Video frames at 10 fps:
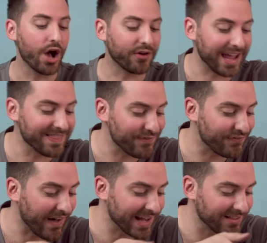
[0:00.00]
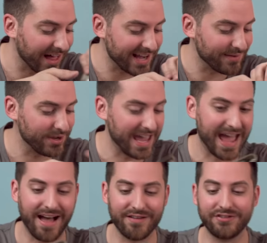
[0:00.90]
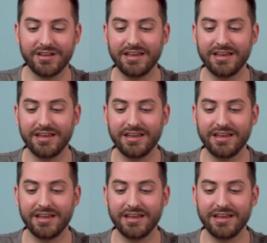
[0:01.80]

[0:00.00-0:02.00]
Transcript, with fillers: Okay, and the final item we have